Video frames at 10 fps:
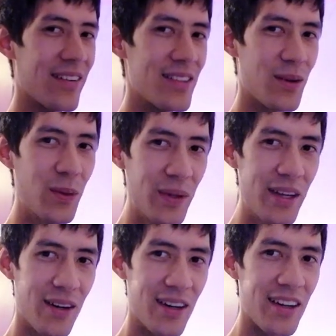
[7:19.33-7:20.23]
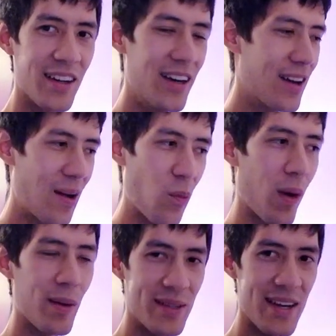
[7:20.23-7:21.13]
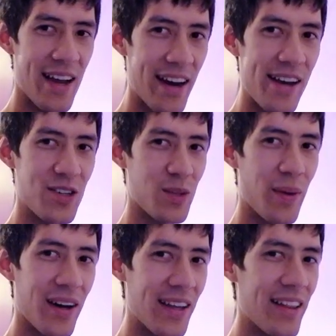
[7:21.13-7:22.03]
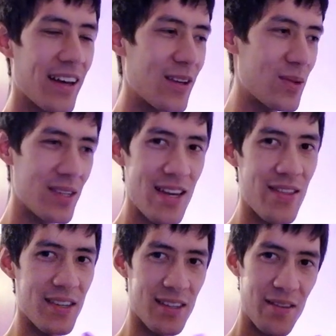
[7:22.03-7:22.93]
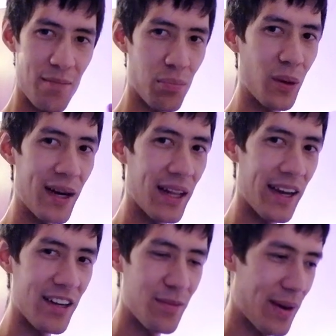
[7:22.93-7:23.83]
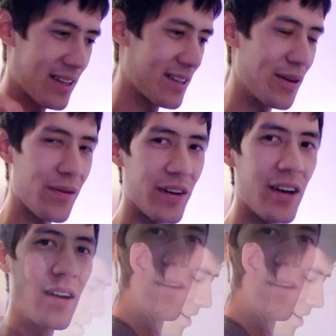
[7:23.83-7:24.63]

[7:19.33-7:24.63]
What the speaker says: It's only on Waawaate and Ayasha's body that you see this blurry light passing over.